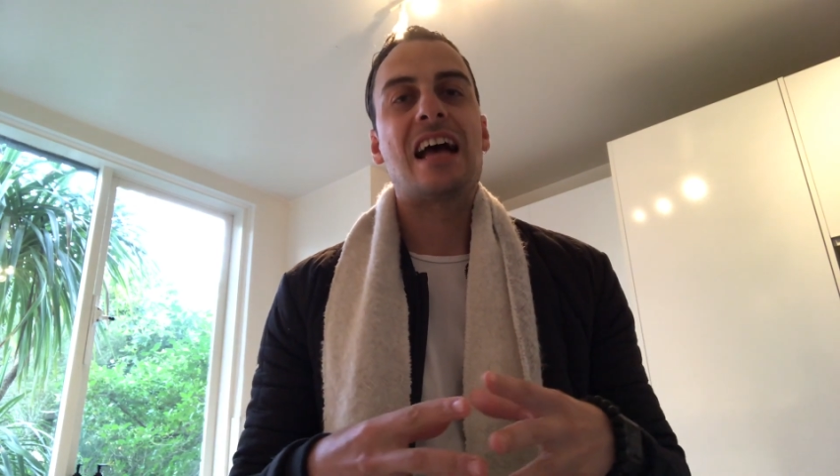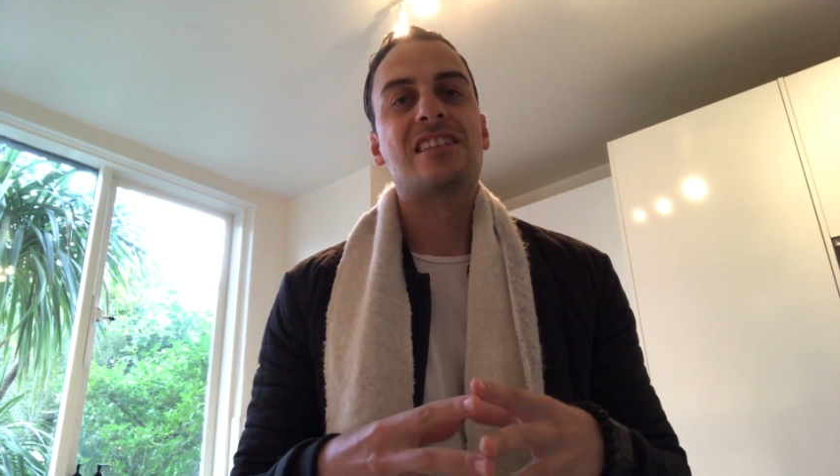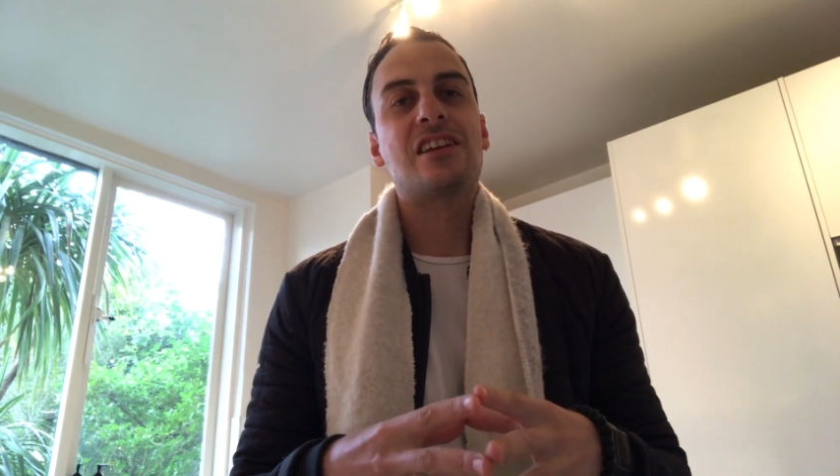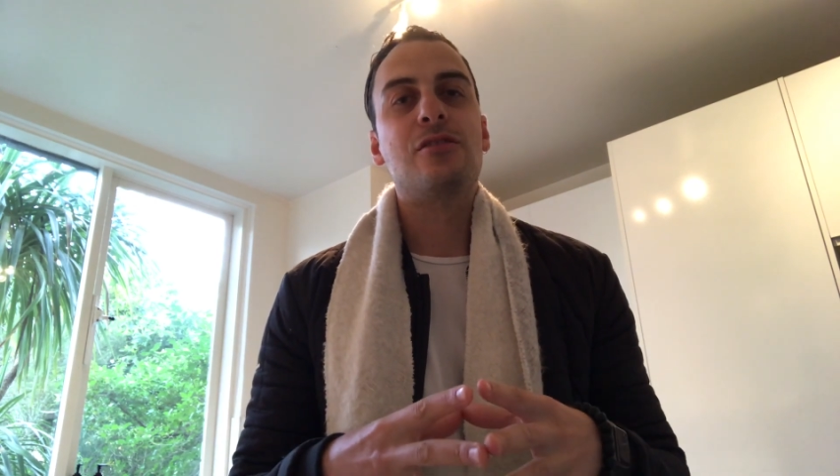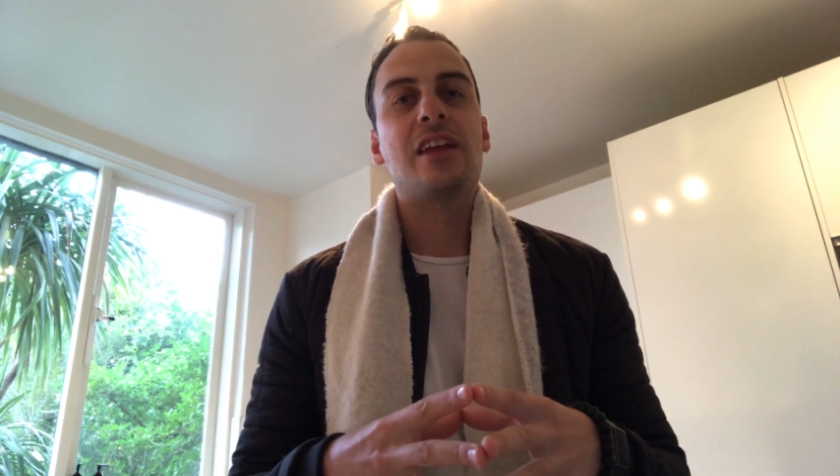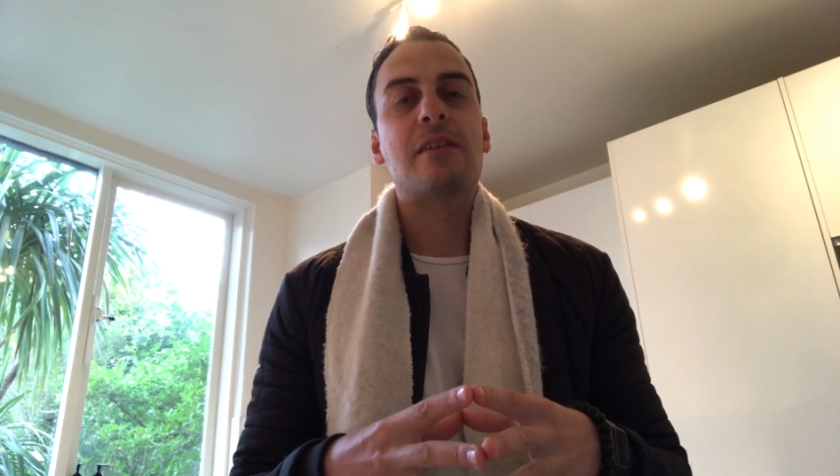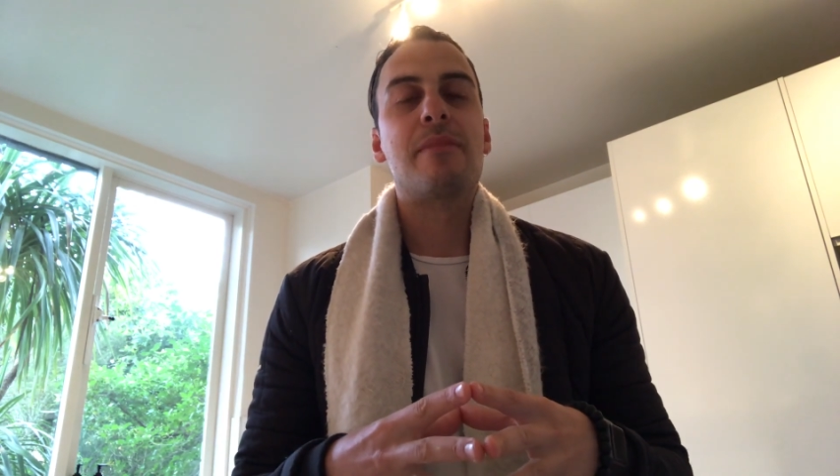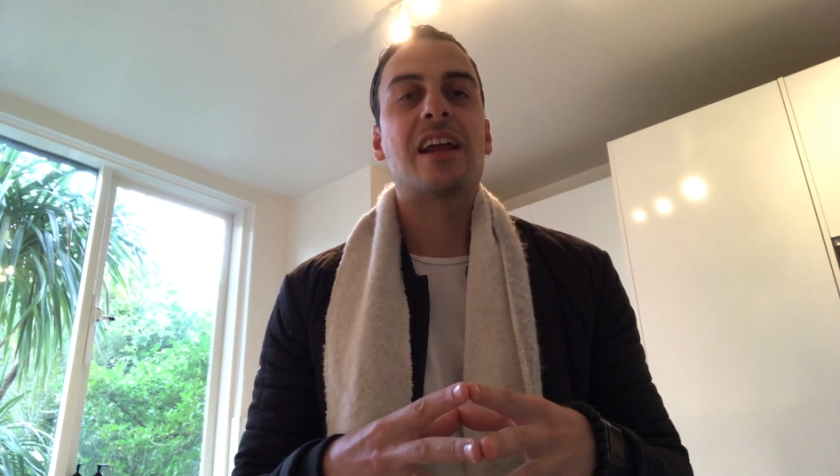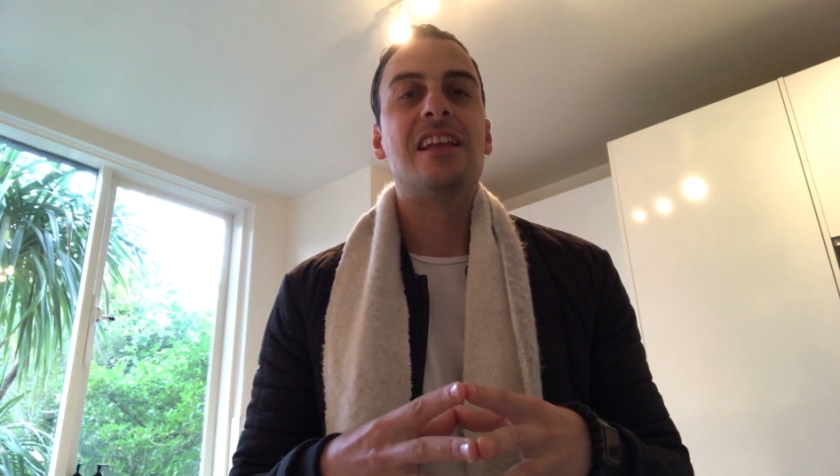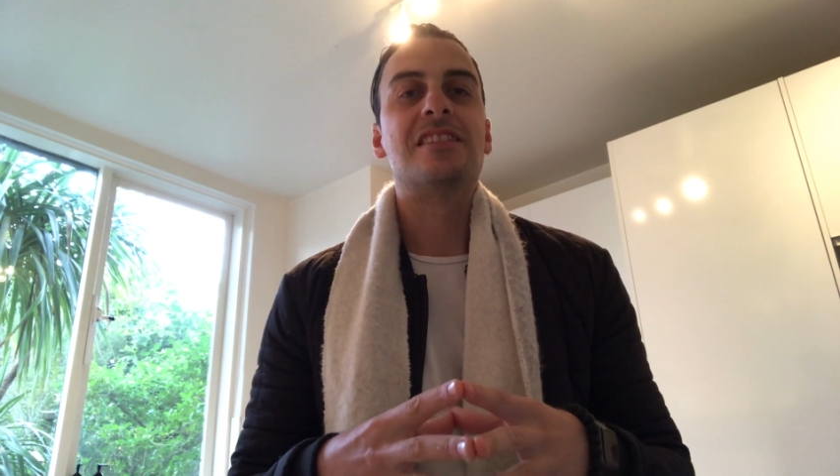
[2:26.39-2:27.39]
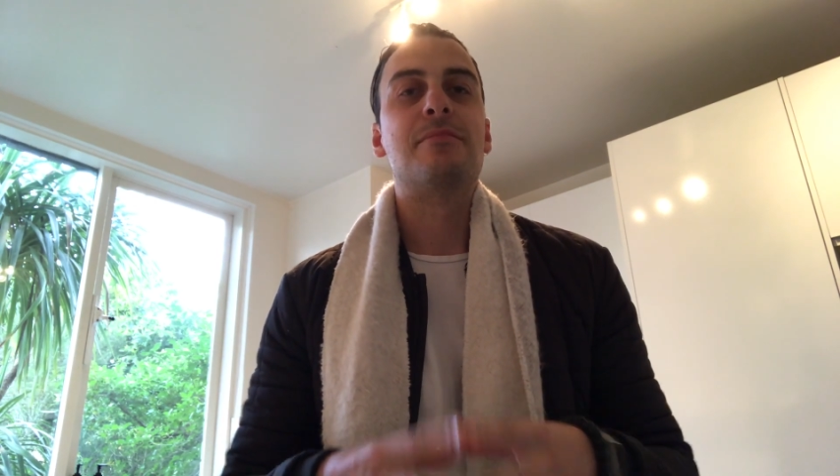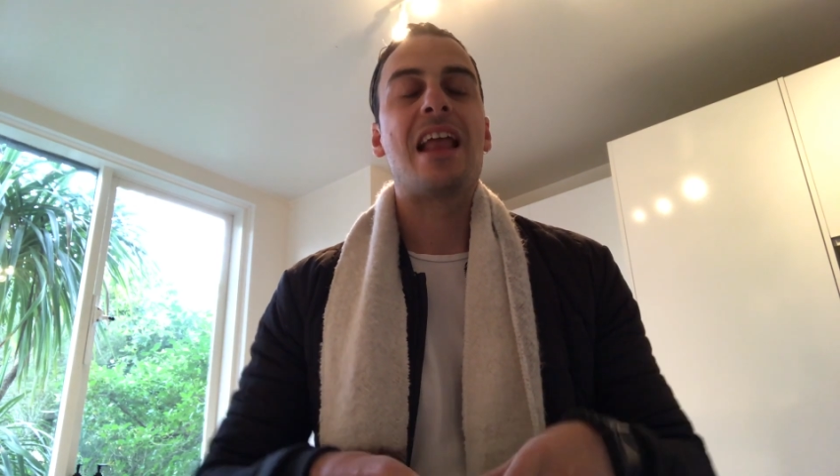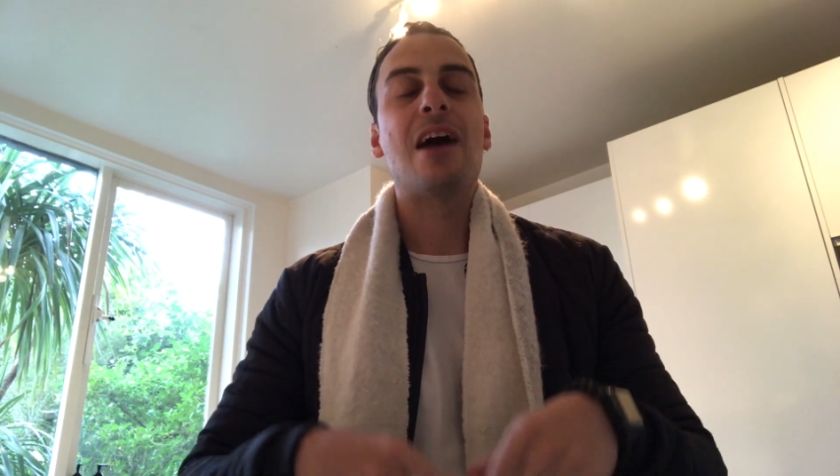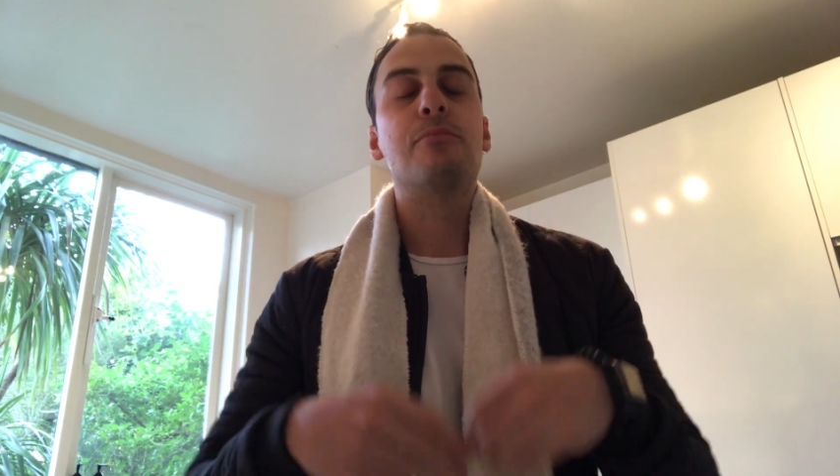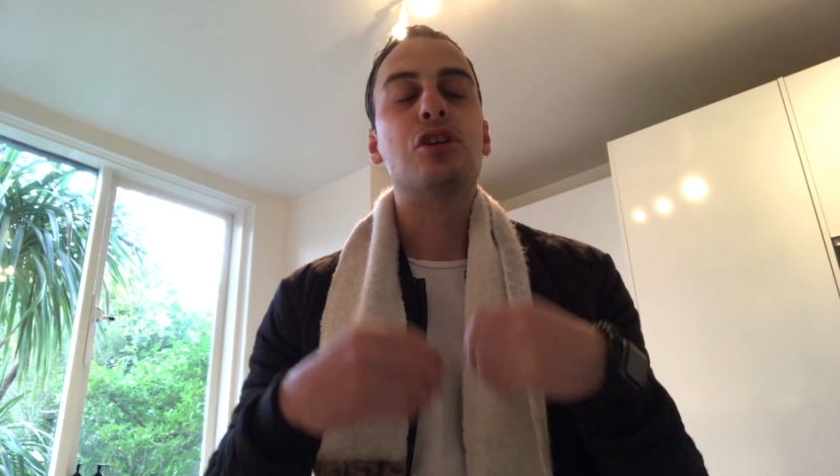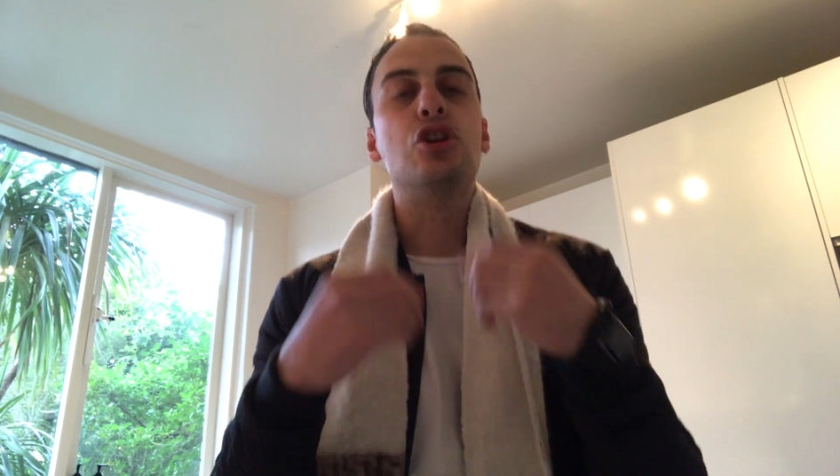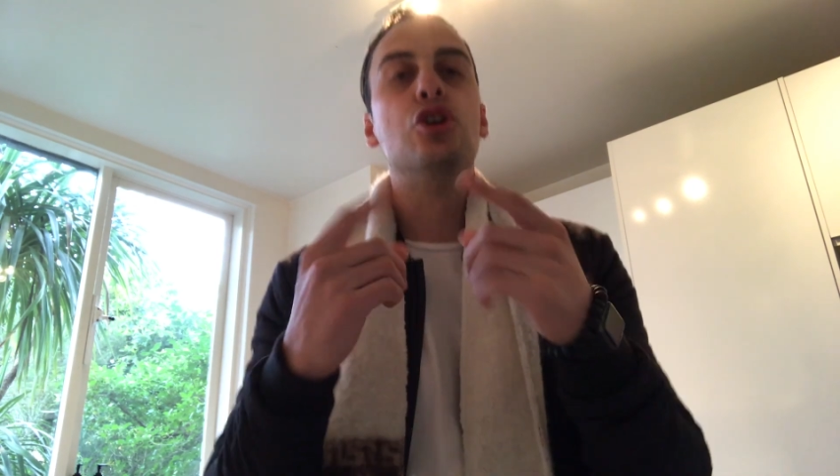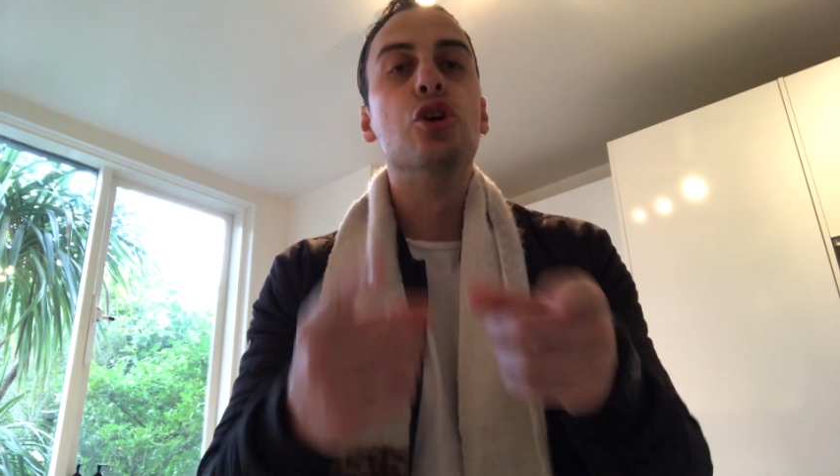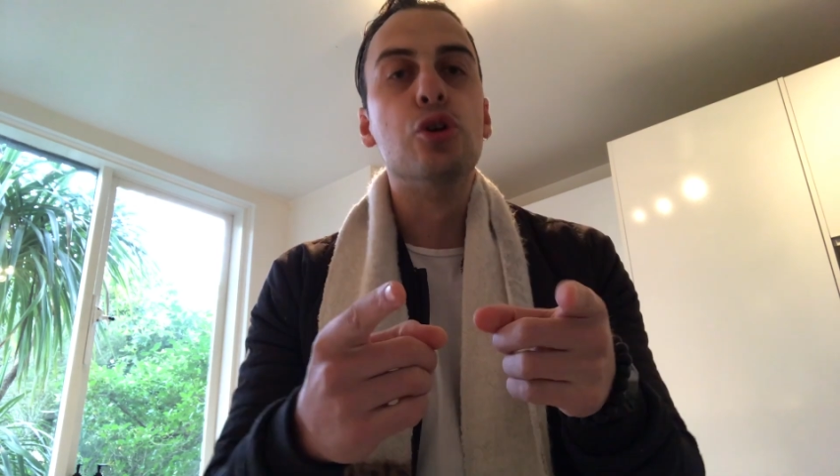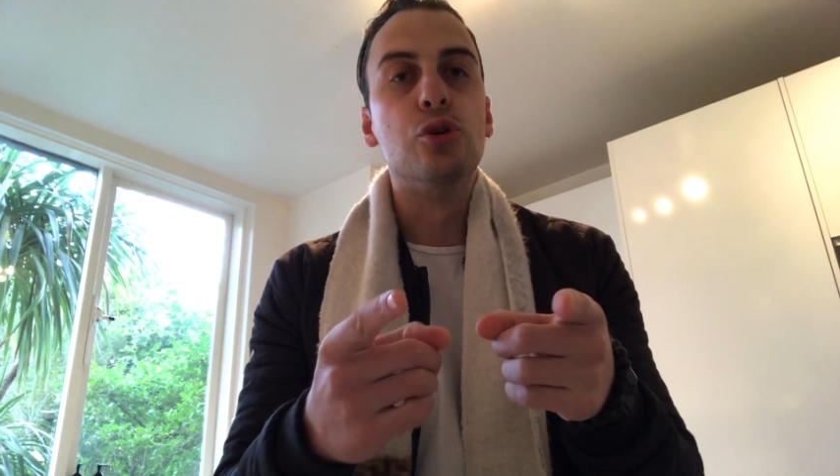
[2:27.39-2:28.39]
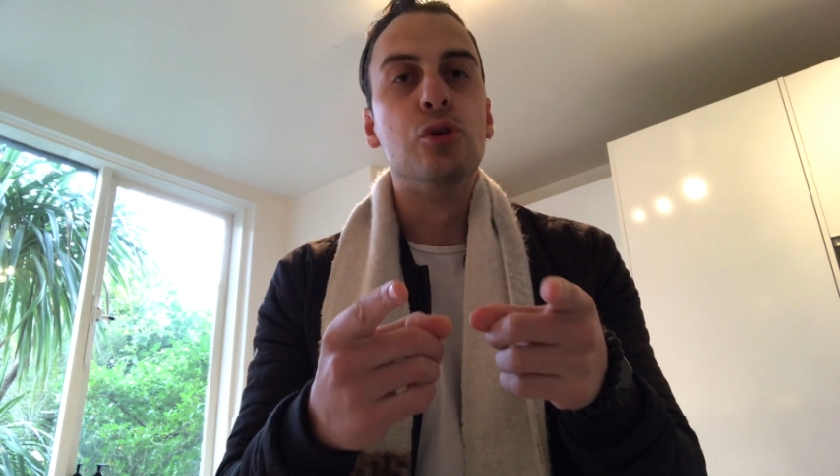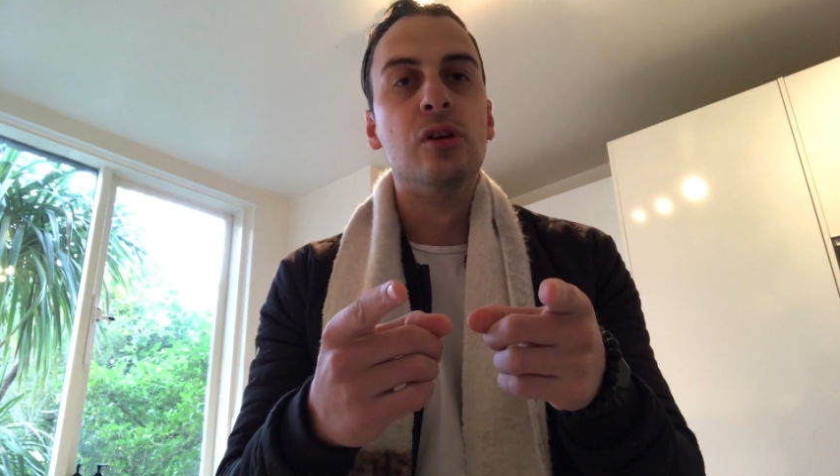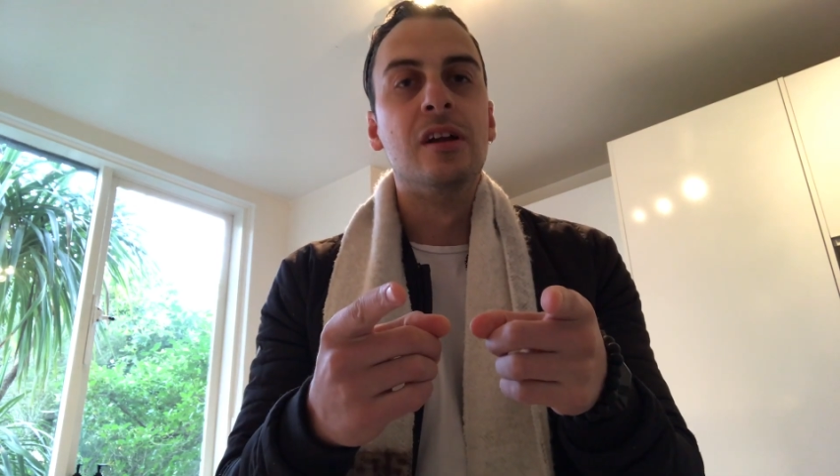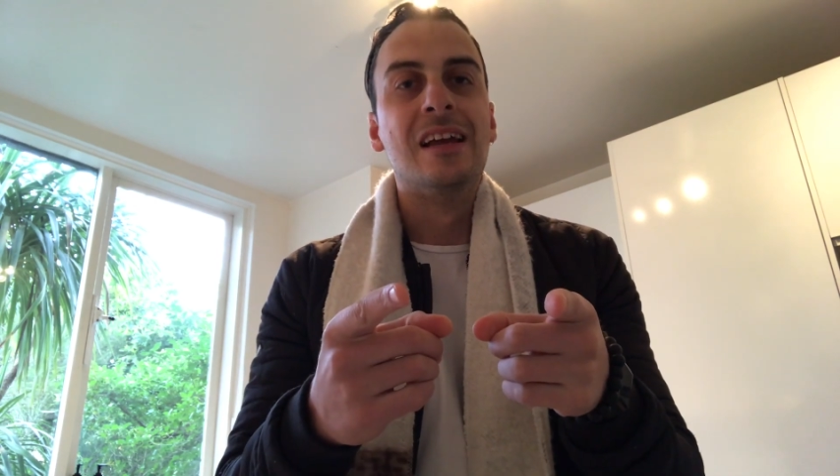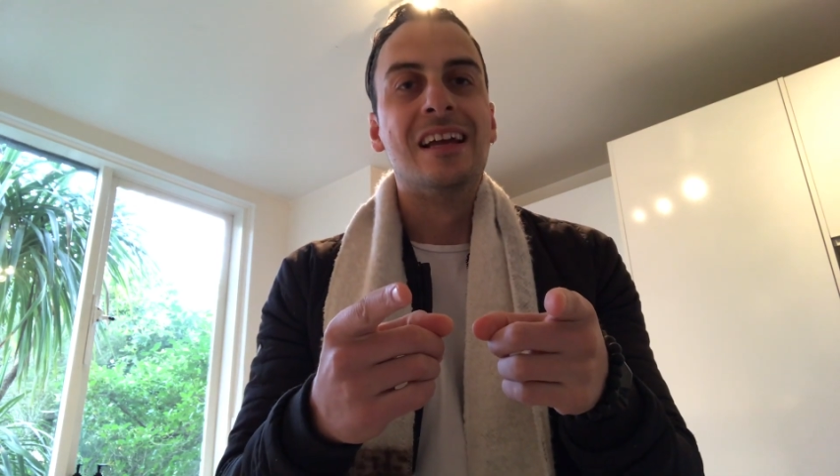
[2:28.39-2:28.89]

as a unique mechanism and help you